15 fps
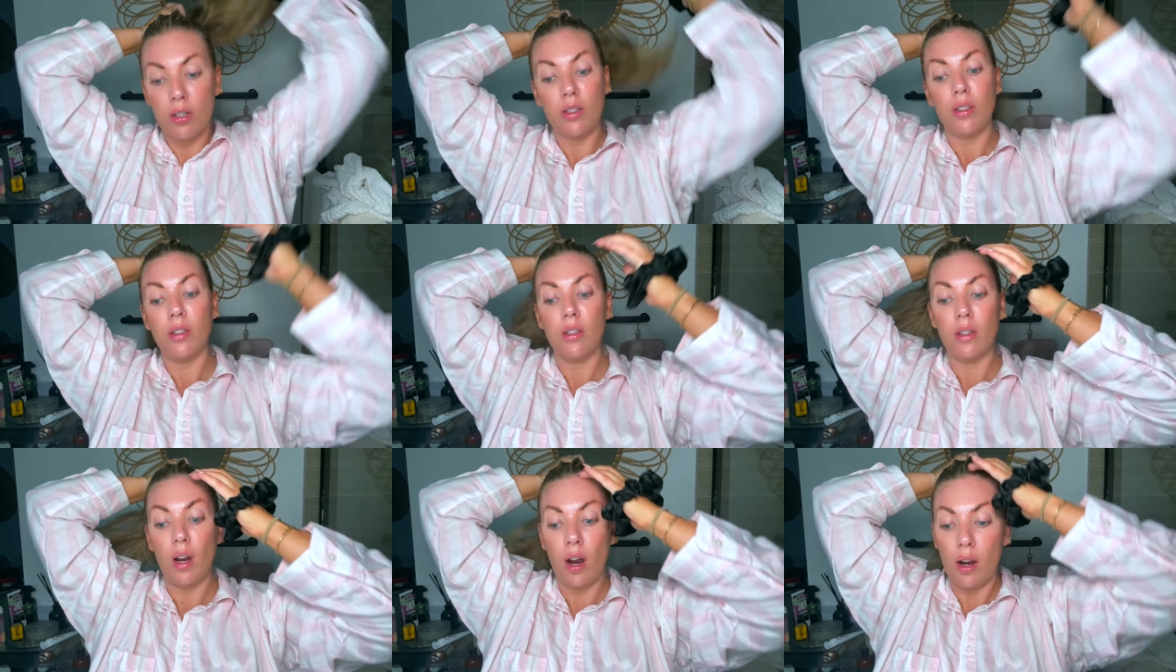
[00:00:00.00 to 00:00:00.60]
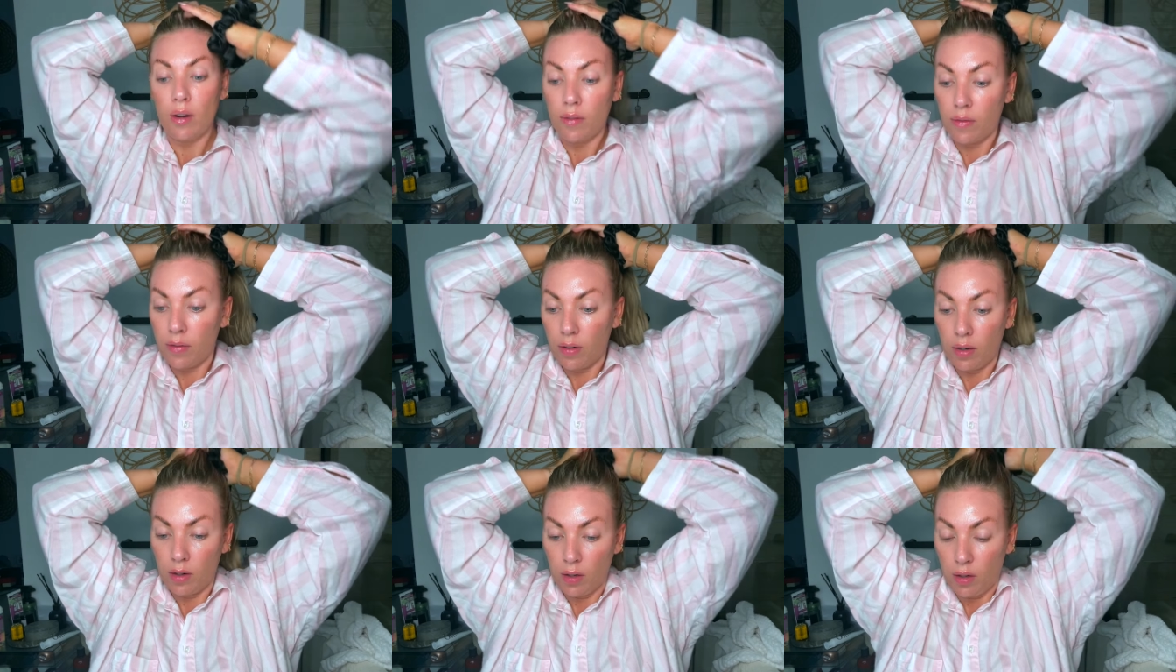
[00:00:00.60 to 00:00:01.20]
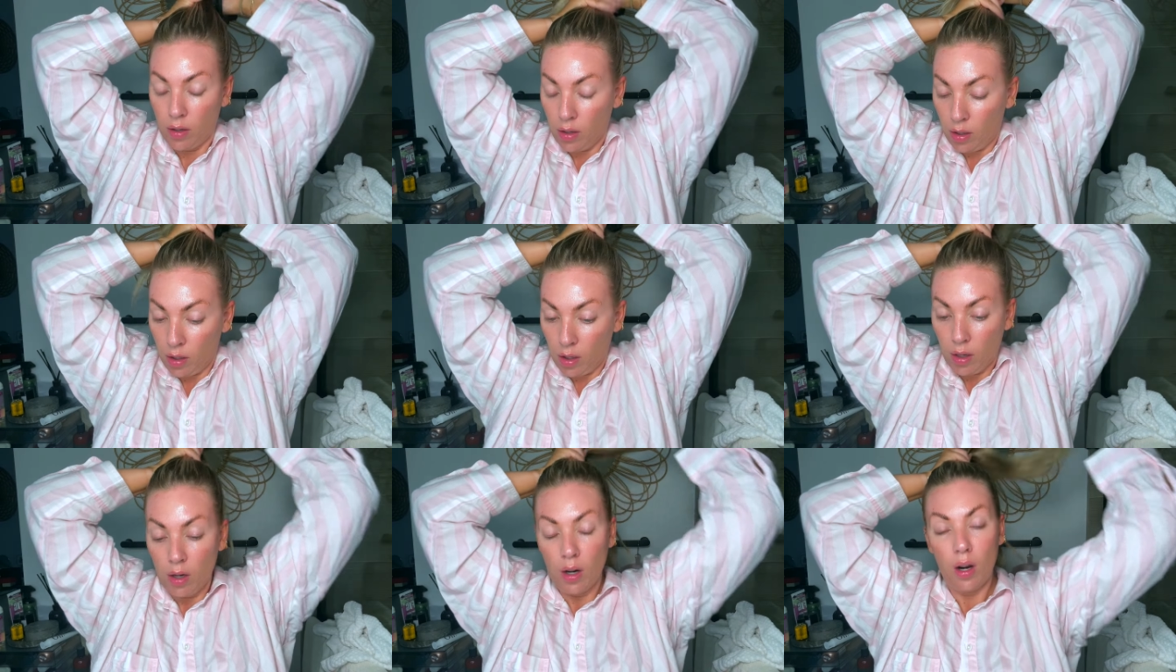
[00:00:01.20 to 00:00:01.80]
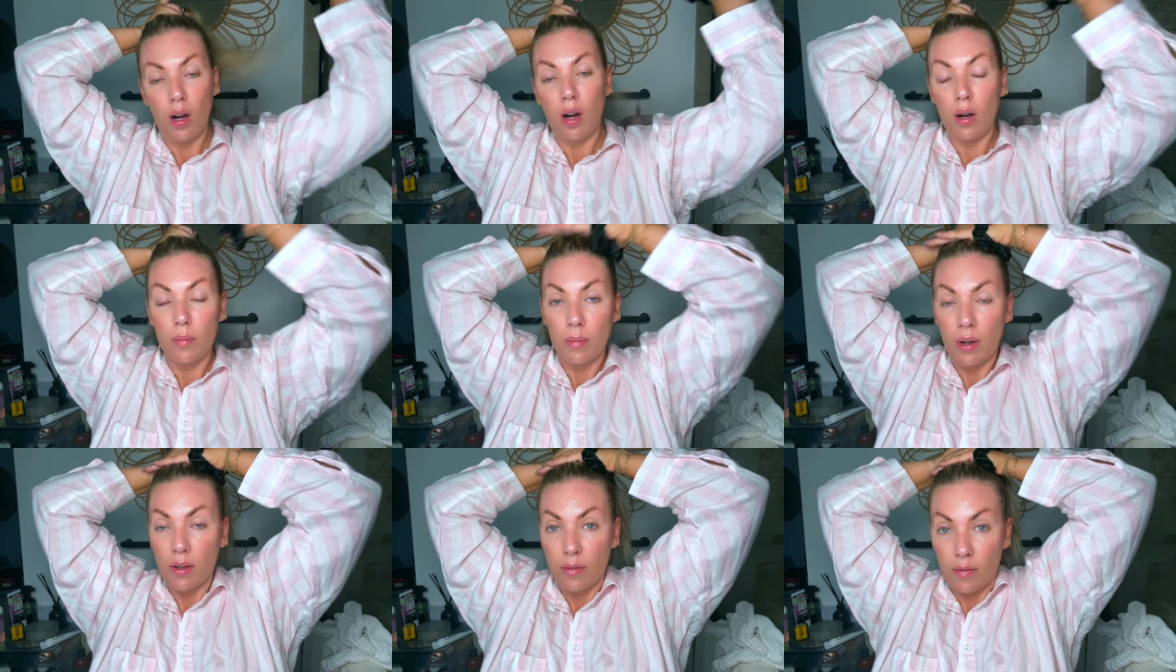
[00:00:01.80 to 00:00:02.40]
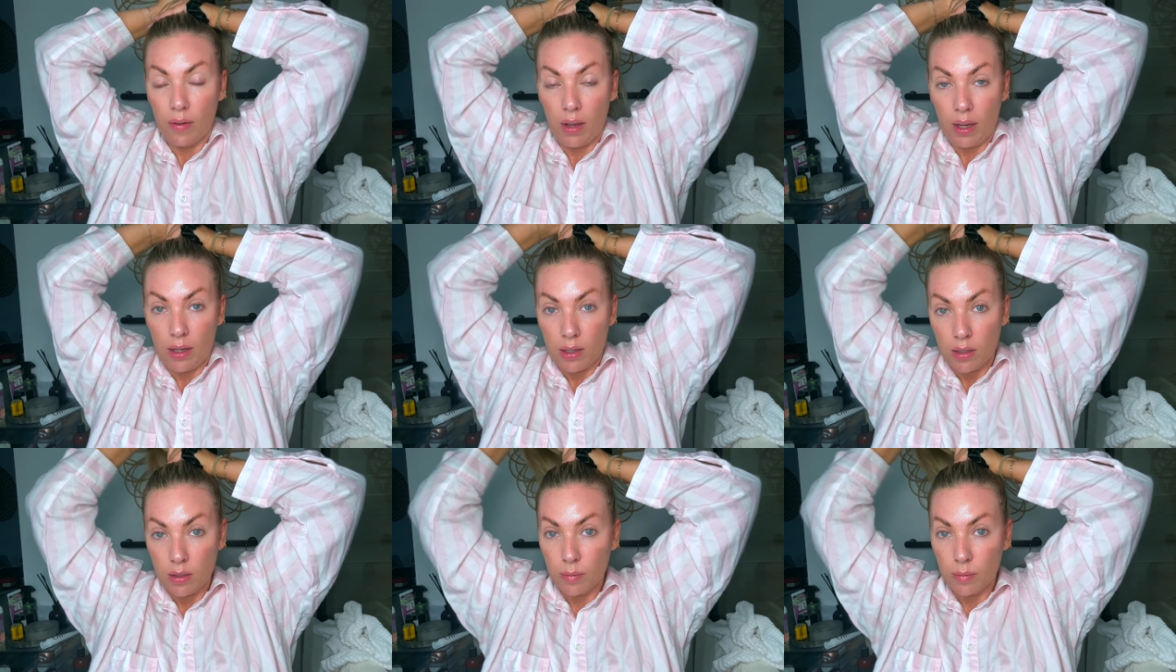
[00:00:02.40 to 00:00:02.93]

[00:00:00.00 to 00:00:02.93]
stuff on my face,